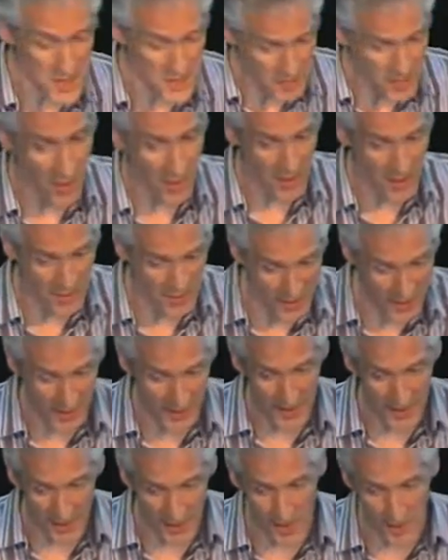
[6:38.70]
important
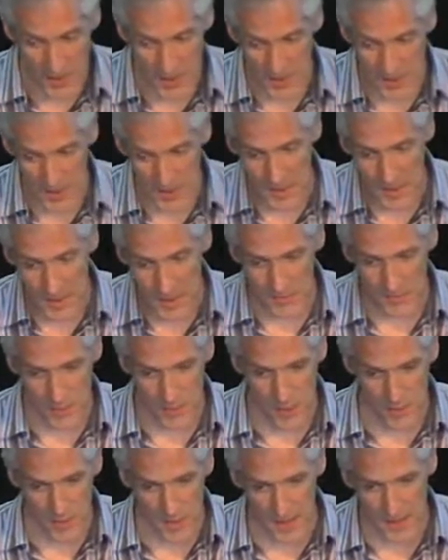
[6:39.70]
thing, I mean, if you
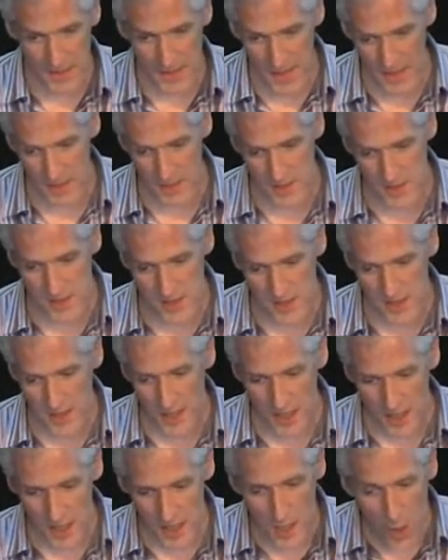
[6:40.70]
remember nothing else,
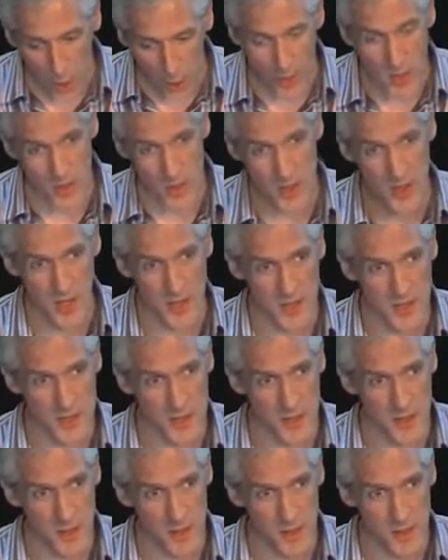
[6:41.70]
know what you're trying to
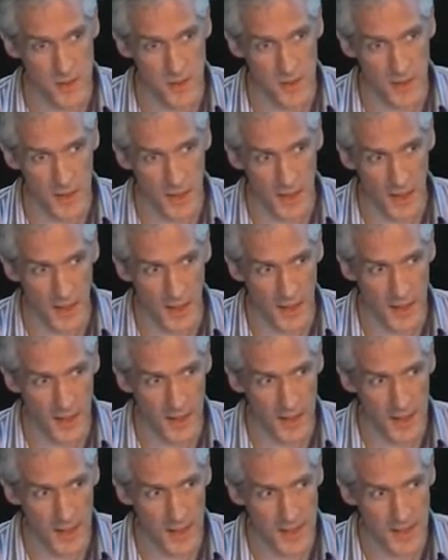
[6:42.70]
do. Uh,
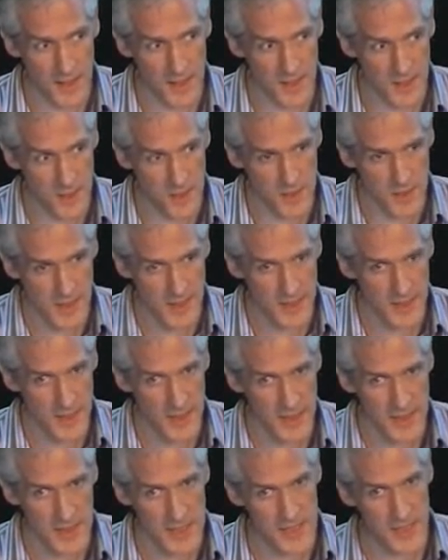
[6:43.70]
that is really
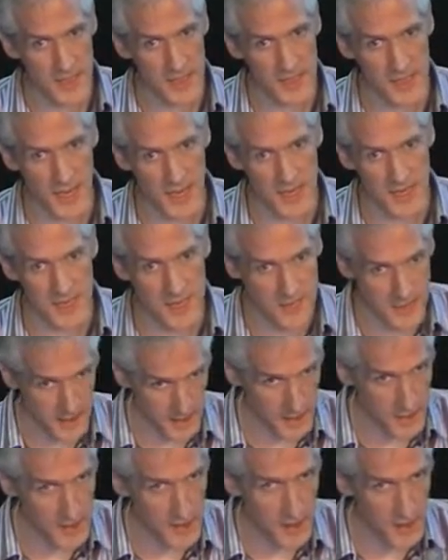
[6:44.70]
key to success
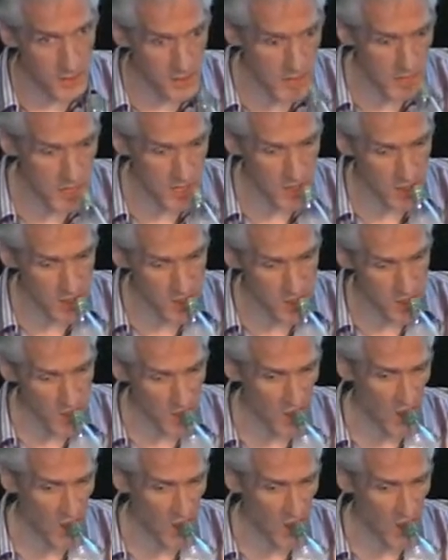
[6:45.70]
in, in research.